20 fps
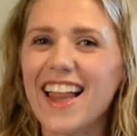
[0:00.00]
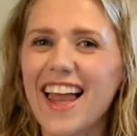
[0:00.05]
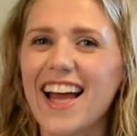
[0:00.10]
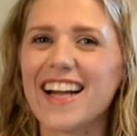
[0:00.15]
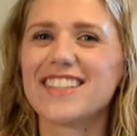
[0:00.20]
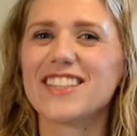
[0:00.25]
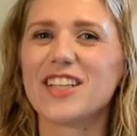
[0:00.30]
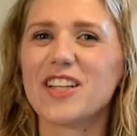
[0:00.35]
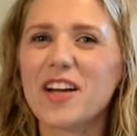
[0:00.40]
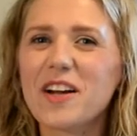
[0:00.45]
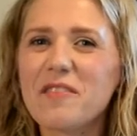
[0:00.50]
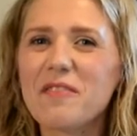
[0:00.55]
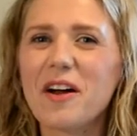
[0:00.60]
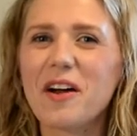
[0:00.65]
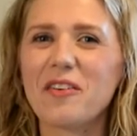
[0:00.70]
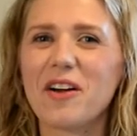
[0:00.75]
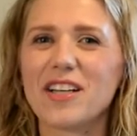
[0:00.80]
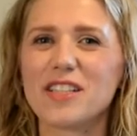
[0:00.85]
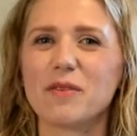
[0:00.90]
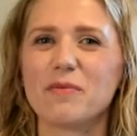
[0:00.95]
I like to look at my
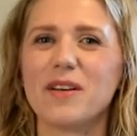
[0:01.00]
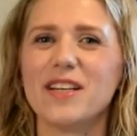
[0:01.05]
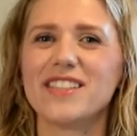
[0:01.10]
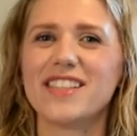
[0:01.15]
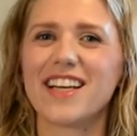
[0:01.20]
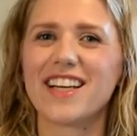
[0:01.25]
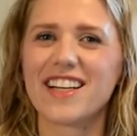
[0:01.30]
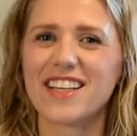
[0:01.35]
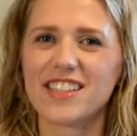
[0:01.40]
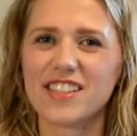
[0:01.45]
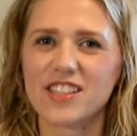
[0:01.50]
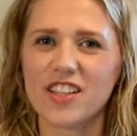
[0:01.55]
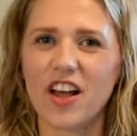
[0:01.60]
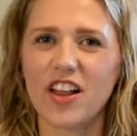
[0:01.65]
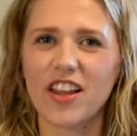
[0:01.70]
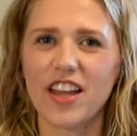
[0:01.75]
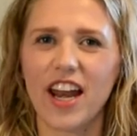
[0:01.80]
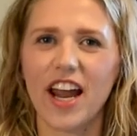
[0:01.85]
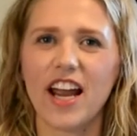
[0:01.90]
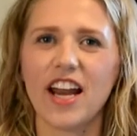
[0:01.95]
recipes and
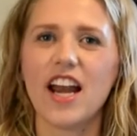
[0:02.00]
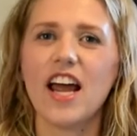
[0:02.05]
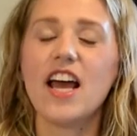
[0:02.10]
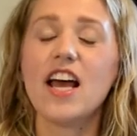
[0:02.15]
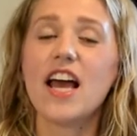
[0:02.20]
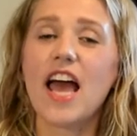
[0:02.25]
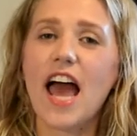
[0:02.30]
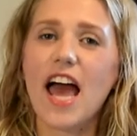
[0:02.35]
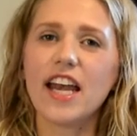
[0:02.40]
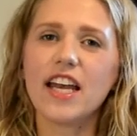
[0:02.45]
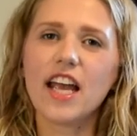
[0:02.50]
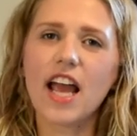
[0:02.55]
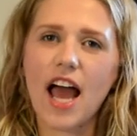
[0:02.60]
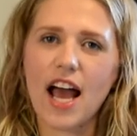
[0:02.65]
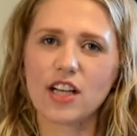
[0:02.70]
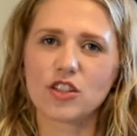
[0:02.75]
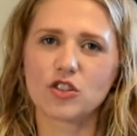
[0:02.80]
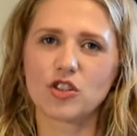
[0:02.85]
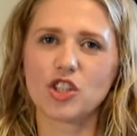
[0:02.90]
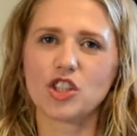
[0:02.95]
consolidate any
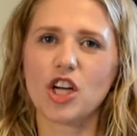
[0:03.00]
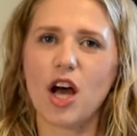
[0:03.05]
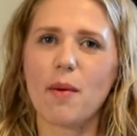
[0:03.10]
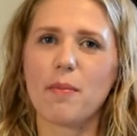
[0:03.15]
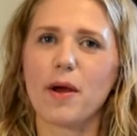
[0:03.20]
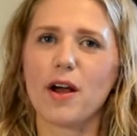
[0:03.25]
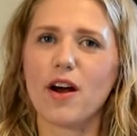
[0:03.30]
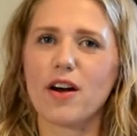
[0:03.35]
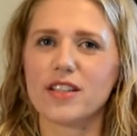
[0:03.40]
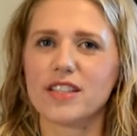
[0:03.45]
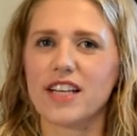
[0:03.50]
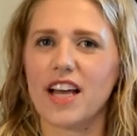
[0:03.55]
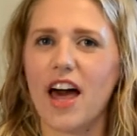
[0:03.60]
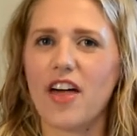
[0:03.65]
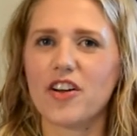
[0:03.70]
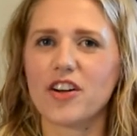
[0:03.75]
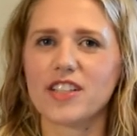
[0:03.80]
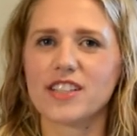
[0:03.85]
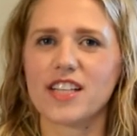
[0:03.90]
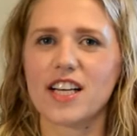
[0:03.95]
extra chopping
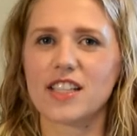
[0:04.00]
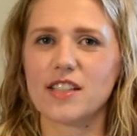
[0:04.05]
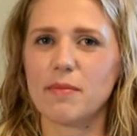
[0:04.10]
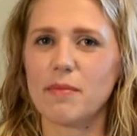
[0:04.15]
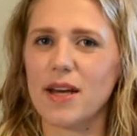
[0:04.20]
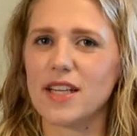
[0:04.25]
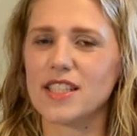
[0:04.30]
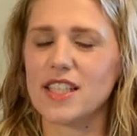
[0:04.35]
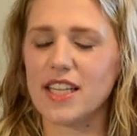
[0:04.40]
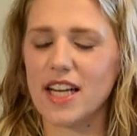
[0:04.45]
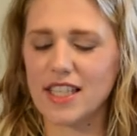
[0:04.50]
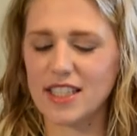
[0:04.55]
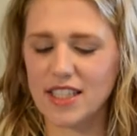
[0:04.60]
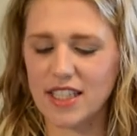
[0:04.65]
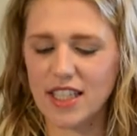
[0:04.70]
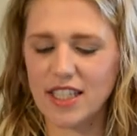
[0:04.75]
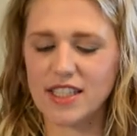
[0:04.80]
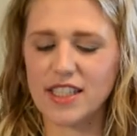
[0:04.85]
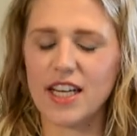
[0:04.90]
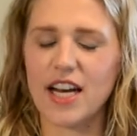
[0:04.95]
altogether is because it makes it nice
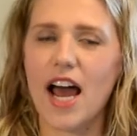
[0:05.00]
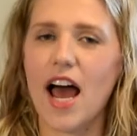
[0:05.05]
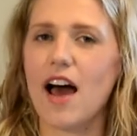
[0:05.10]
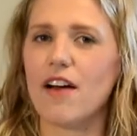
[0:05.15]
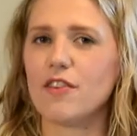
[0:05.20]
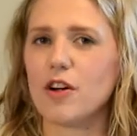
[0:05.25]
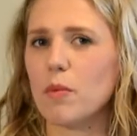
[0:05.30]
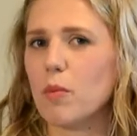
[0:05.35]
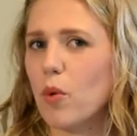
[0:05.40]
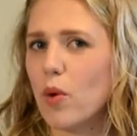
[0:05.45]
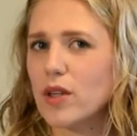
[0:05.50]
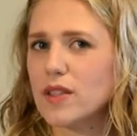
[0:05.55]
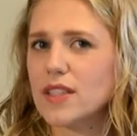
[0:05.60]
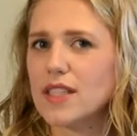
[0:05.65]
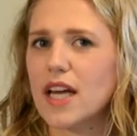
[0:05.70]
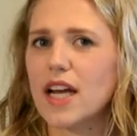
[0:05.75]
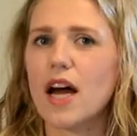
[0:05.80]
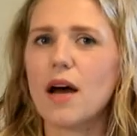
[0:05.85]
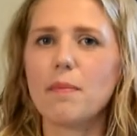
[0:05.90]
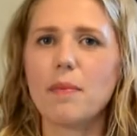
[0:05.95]
and easy to have your board
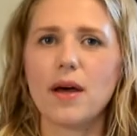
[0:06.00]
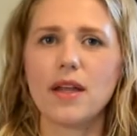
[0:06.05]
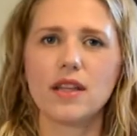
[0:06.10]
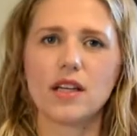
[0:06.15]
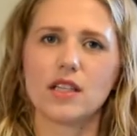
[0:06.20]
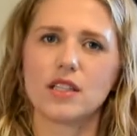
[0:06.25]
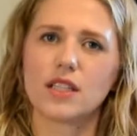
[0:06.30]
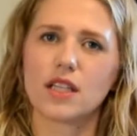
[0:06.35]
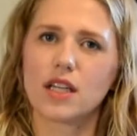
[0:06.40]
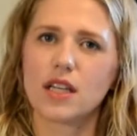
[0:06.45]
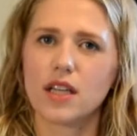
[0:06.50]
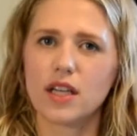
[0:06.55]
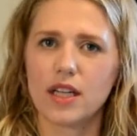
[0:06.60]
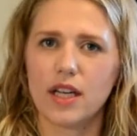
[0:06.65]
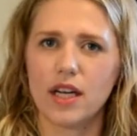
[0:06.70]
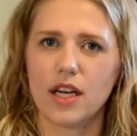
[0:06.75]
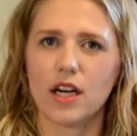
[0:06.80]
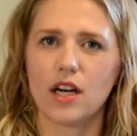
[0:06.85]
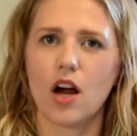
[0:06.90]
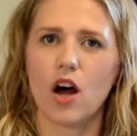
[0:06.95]
set up and then to
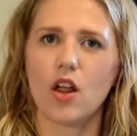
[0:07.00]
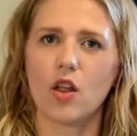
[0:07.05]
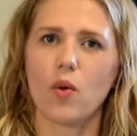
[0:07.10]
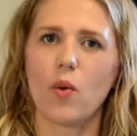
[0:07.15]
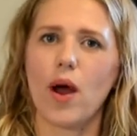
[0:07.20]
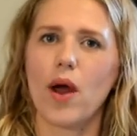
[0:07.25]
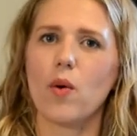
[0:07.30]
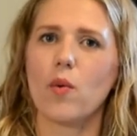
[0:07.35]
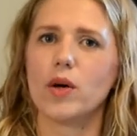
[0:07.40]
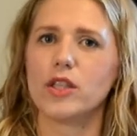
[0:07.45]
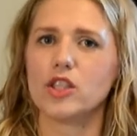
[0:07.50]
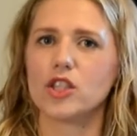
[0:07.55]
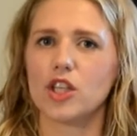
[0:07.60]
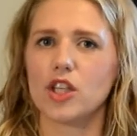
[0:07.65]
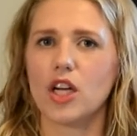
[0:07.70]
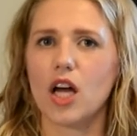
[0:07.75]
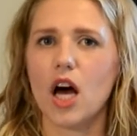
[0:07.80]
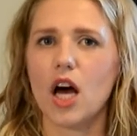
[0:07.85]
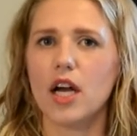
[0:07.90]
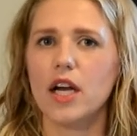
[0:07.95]
clean it all away once
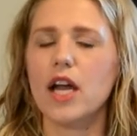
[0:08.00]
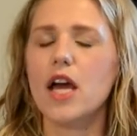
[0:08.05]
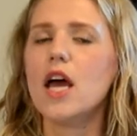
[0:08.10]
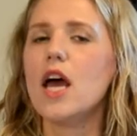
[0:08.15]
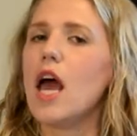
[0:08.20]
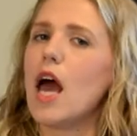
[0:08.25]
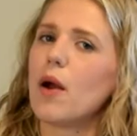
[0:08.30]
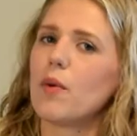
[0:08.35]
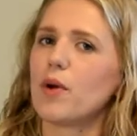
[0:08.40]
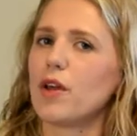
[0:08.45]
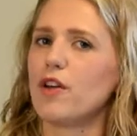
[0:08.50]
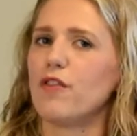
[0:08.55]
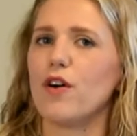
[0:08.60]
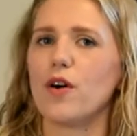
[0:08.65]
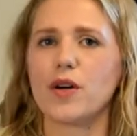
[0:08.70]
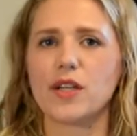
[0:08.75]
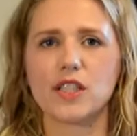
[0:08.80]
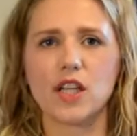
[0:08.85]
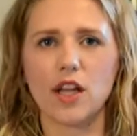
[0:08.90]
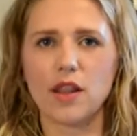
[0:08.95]
you're done and really
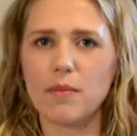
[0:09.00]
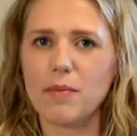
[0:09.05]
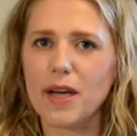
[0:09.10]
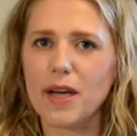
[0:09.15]
focus on the